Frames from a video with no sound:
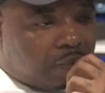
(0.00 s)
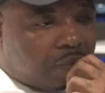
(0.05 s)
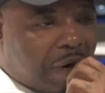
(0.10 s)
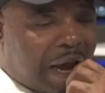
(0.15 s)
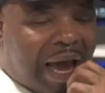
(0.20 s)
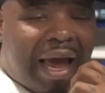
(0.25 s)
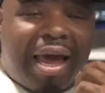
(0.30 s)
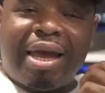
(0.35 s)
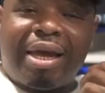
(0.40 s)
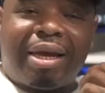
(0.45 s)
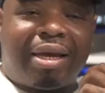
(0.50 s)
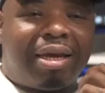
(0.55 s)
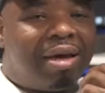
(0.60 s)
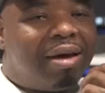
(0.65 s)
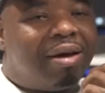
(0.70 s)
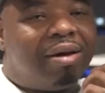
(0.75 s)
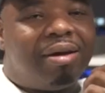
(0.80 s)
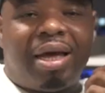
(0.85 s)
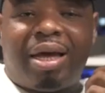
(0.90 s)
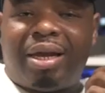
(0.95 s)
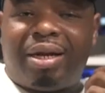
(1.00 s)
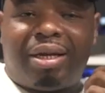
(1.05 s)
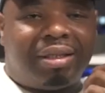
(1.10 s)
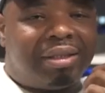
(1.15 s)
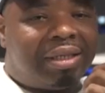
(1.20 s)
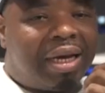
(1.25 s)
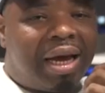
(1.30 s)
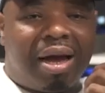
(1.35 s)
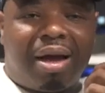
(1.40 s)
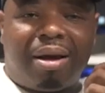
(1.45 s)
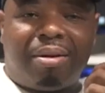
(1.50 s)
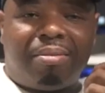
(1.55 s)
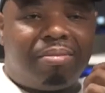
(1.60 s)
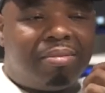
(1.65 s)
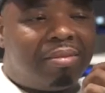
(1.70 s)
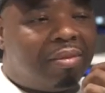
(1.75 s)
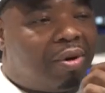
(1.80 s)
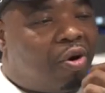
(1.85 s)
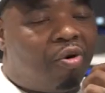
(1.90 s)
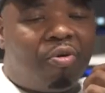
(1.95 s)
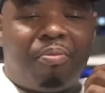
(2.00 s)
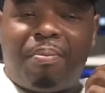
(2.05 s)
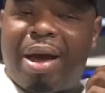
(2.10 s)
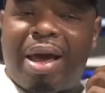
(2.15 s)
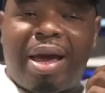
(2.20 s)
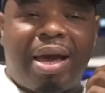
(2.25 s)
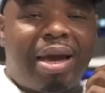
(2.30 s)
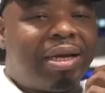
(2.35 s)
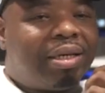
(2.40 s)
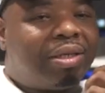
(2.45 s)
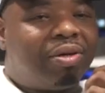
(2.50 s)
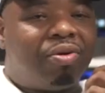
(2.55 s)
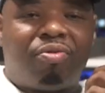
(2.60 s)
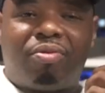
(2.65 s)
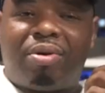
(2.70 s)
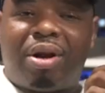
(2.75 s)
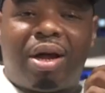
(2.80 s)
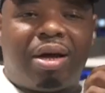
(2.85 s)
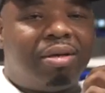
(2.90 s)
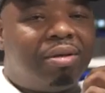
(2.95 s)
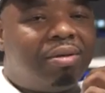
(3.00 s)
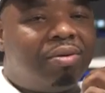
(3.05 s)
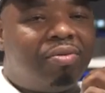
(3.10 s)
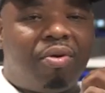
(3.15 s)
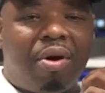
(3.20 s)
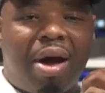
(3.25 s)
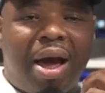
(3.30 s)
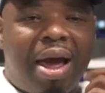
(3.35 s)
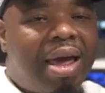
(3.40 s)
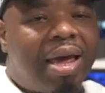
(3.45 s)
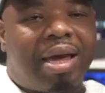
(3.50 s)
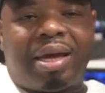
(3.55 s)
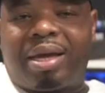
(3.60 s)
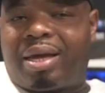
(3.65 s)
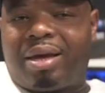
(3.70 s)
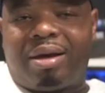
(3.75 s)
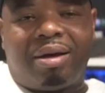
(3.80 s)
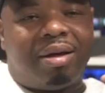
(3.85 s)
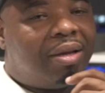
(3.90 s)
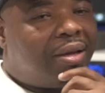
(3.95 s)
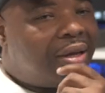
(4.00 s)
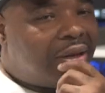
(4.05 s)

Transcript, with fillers: I ain't care at the time. No mask, no nothing. I ain't care.